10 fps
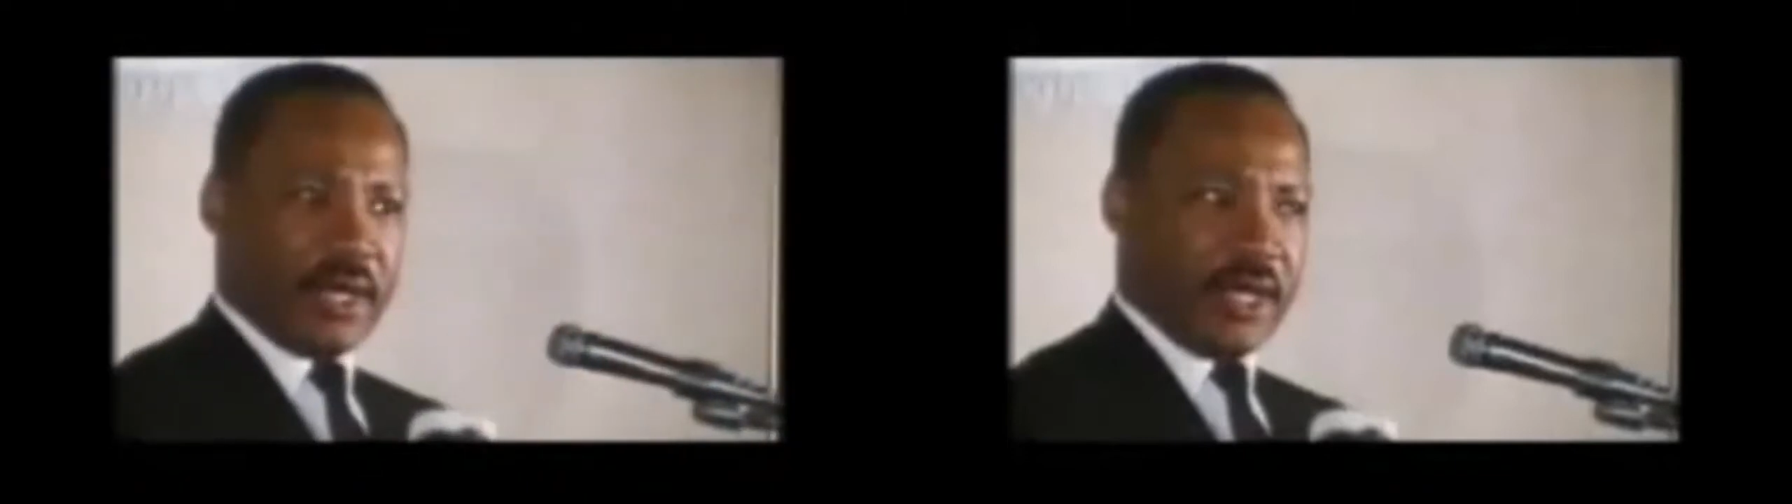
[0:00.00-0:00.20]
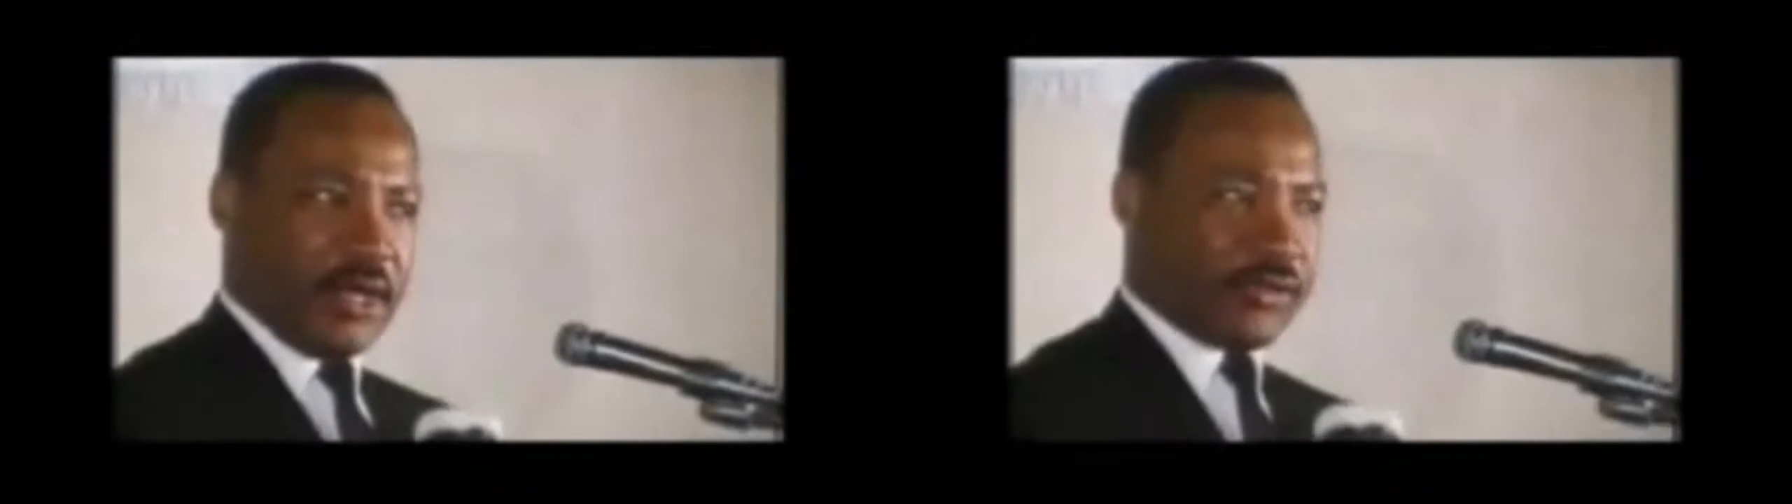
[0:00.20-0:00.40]

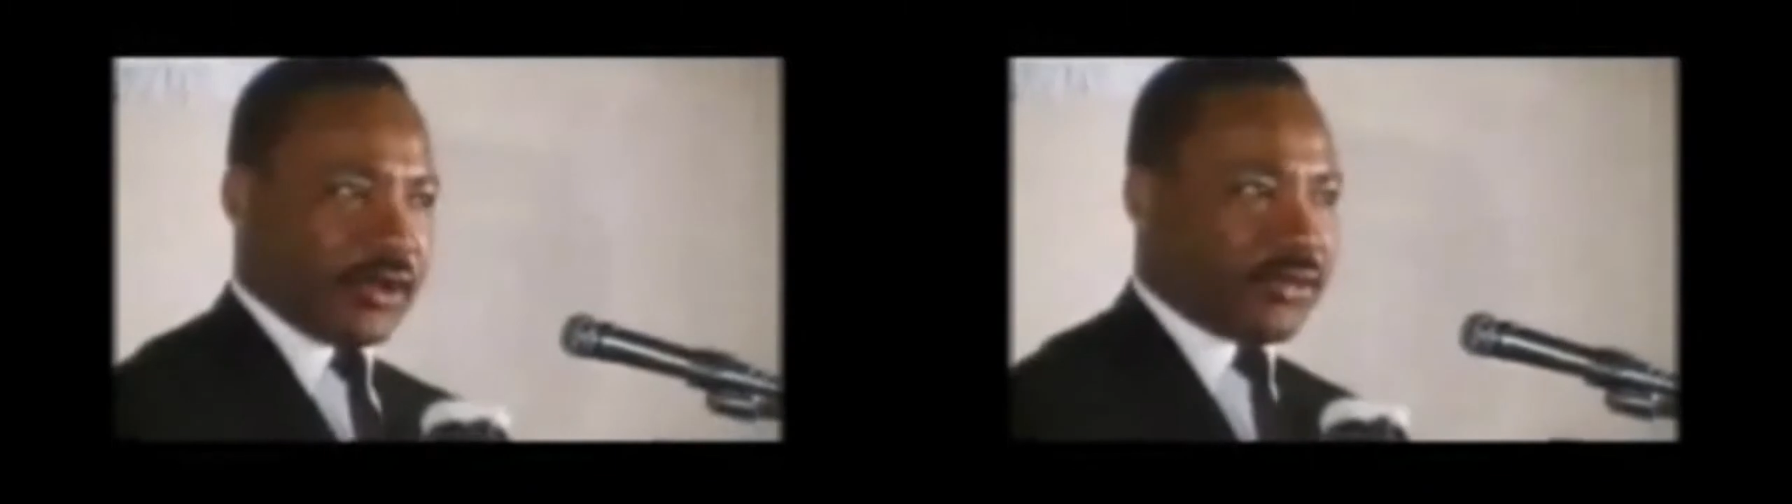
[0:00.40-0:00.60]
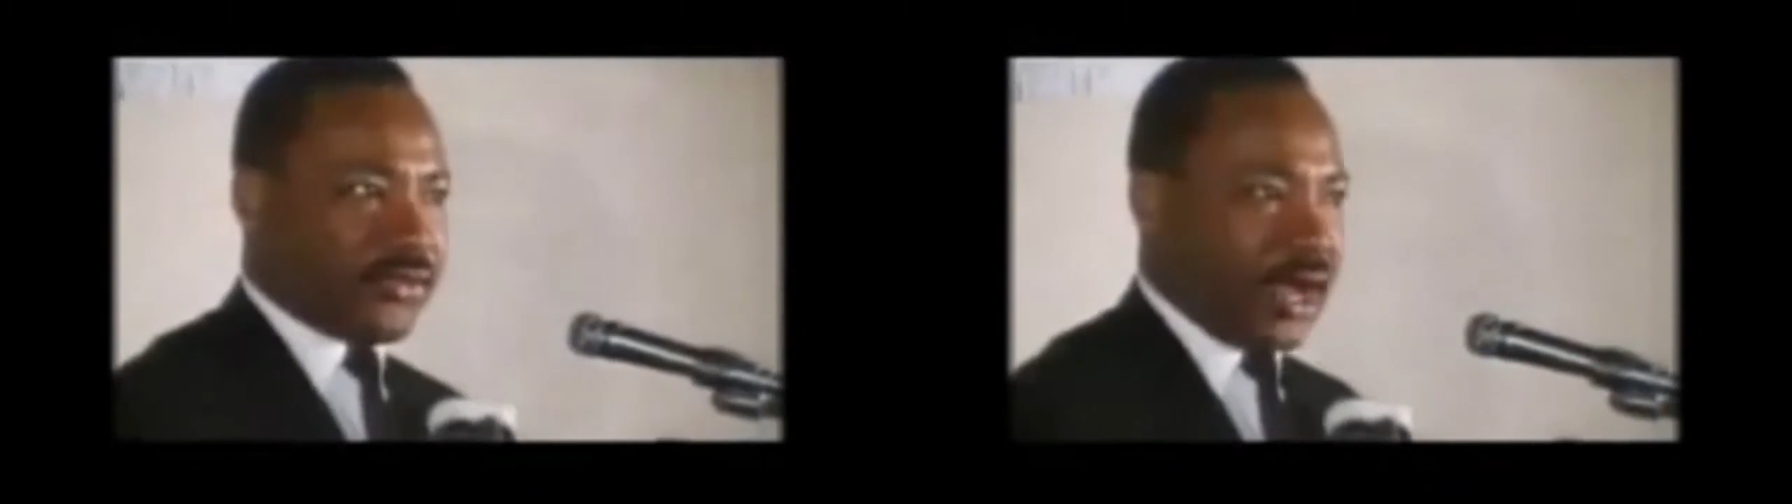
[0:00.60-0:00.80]
is a
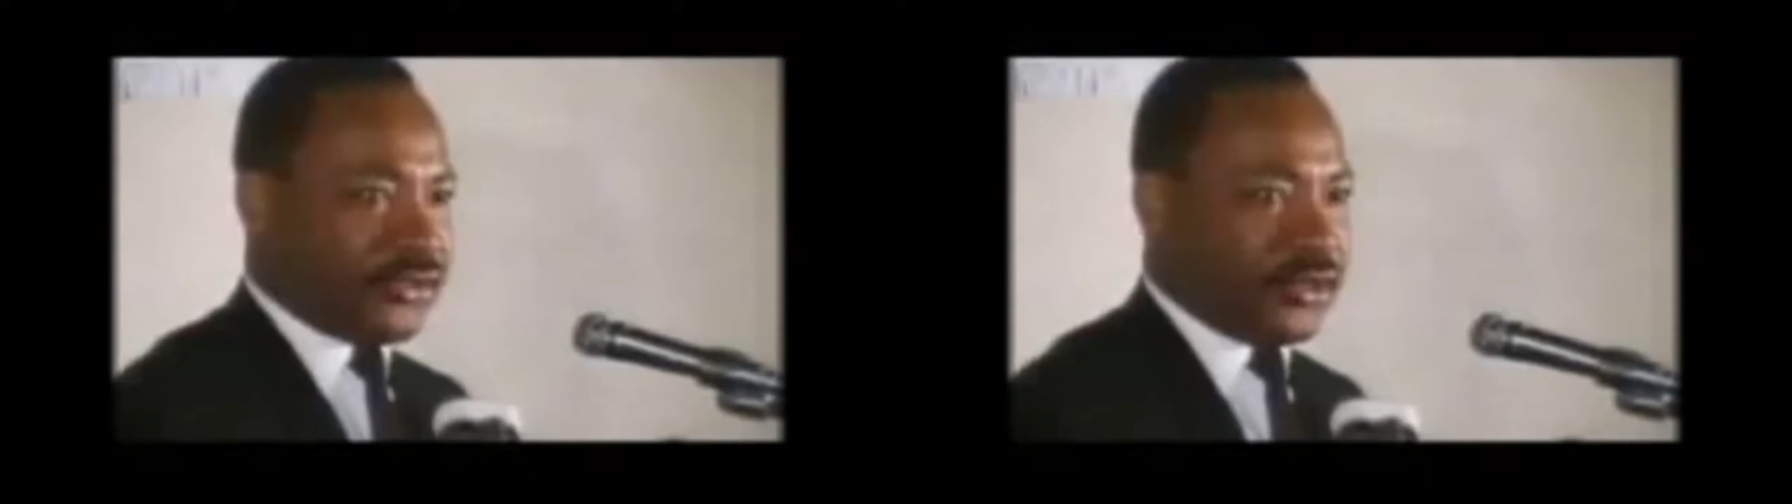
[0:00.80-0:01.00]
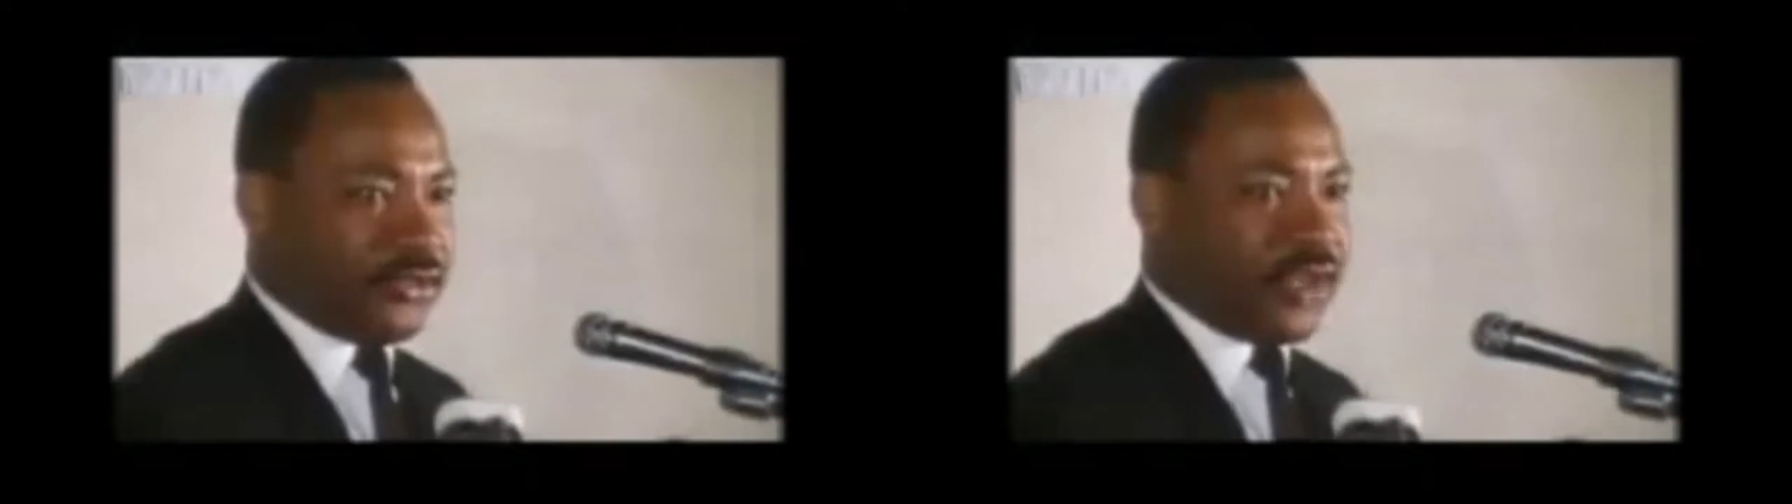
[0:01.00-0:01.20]
threat to justice